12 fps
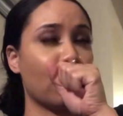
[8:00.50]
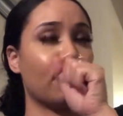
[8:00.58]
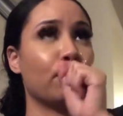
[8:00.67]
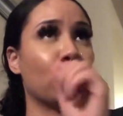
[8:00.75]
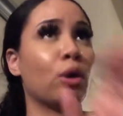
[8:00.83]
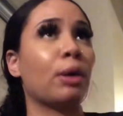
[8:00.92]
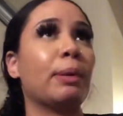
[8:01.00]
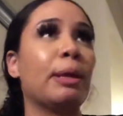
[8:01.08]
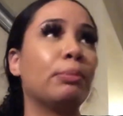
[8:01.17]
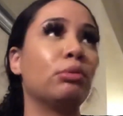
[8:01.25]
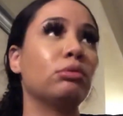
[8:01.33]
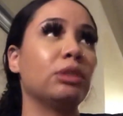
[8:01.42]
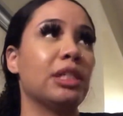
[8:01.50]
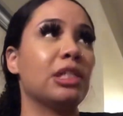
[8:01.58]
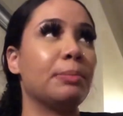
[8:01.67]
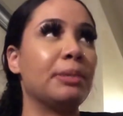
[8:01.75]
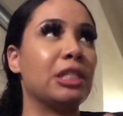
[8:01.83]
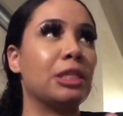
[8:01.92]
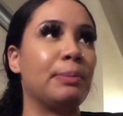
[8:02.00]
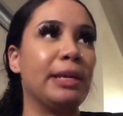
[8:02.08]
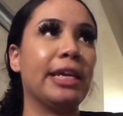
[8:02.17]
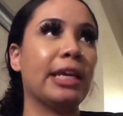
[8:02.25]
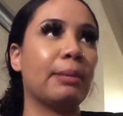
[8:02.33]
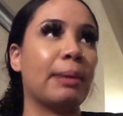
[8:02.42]
More people need to be
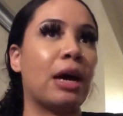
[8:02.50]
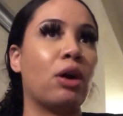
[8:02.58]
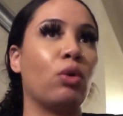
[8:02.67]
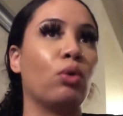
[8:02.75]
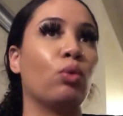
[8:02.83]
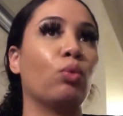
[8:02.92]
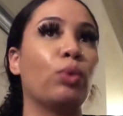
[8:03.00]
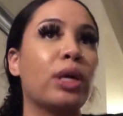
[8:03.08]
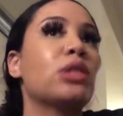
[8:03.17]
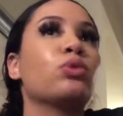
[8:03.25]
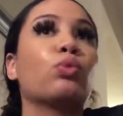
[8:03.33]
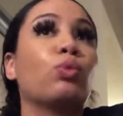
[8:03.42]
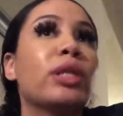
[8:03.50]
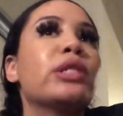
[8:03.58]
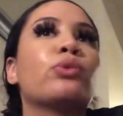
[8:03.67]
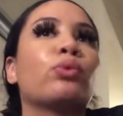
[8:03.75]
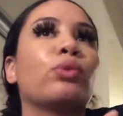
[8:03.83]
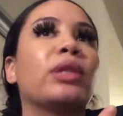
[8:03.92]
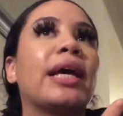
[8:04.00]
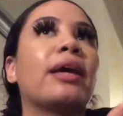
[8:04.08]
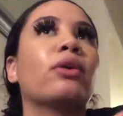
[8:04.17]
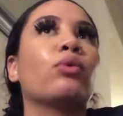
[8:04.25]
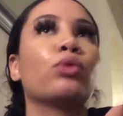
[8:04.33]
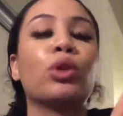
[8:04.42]
speaking about what's
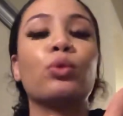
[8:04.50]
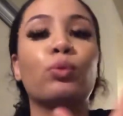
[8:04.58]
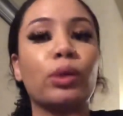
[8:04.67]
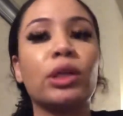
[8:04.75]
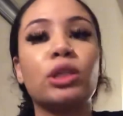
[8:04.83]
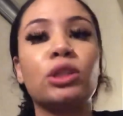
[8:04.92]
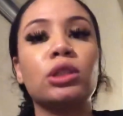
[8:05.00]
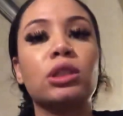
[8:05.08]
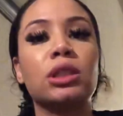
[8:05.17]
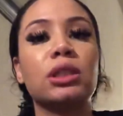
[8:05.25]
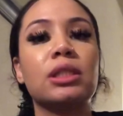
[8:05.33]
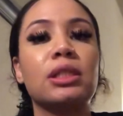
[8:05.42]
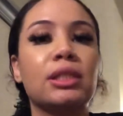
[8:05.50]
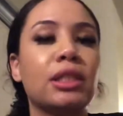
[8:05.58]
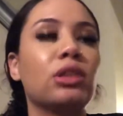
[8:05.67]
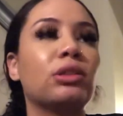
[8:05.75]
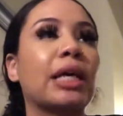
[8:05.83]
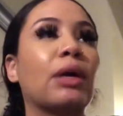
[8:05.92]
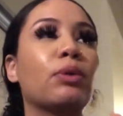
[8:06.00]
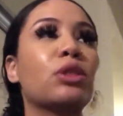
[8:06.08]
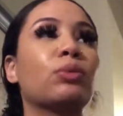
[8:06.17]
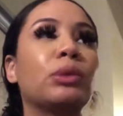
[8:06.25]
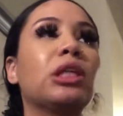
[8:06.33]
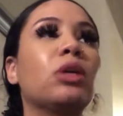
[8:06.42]
like the real deal, like
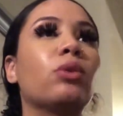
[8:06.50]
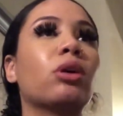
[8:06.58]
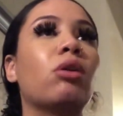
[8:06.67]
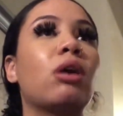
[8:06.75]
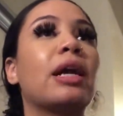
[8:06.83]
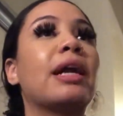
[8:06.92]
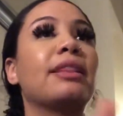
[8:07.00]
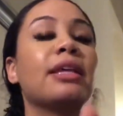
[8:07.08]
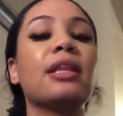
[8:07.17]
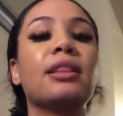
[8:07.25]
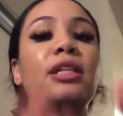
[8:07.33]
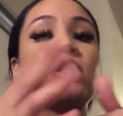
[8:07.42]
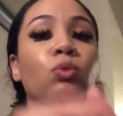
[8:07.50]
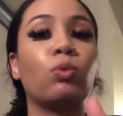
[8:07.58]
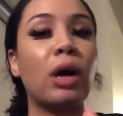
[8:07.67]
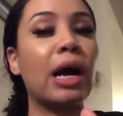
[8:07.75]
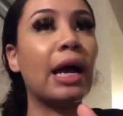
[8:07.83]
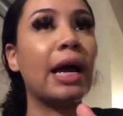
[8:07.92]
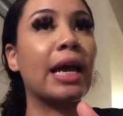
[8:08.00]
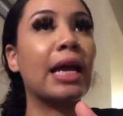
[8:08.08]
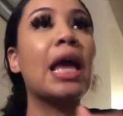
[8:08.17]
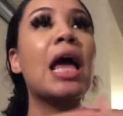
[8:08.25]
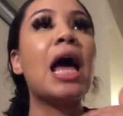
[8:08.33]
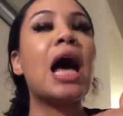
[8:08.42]
what's really going on. And I think that's
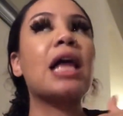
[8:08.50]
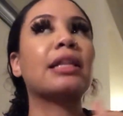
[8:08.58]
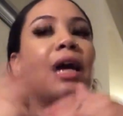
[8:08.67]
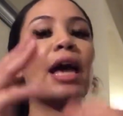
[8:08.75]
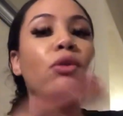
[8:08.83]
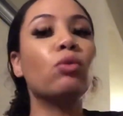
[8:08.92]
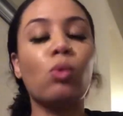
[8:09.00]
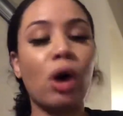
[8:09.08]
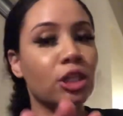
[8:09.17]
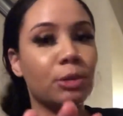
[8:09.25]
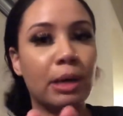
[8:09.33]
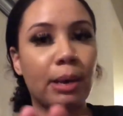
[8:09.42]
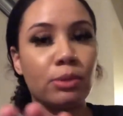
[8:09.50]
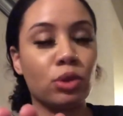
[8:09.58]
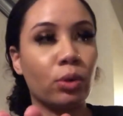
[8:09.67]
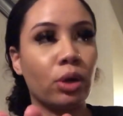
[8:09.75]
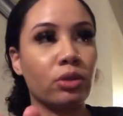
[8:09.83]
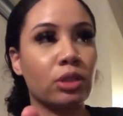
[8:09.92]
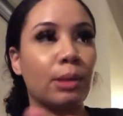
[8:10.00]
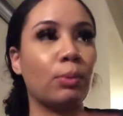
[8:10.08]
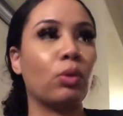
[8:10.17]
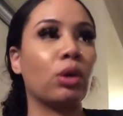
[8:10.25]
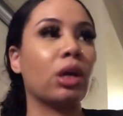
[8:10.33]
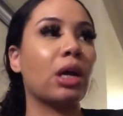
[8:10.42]
why, like, I don't watch makeup tutorials
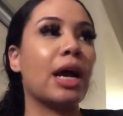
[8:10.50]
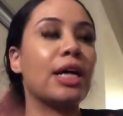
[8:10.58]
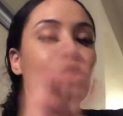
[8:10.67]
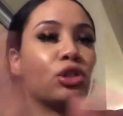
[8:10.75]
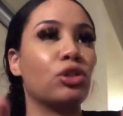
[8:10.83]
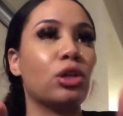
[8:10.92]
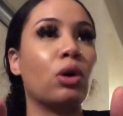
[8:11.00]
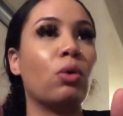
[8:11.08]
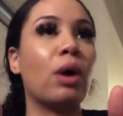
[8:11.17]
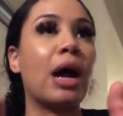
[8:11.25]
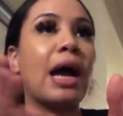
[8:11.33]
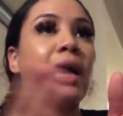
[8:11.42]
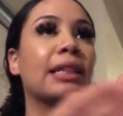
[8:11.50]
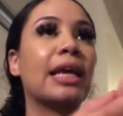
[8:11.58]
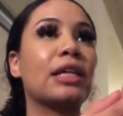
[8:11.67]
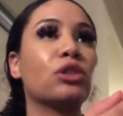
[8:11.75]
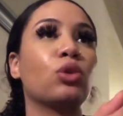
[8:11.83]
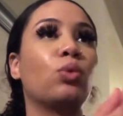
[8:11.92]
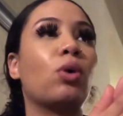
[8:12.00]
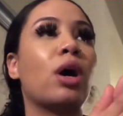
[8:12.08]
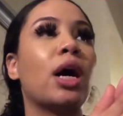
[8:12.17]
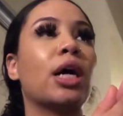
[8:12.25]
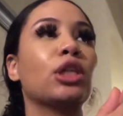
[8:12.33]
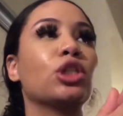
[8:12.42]
anymore. I just don't. I like to
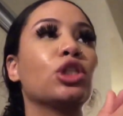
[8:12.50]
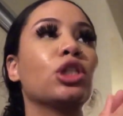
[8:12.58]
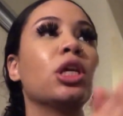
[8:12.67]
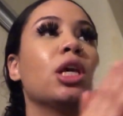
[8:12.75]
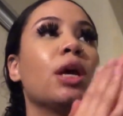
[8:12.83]
watch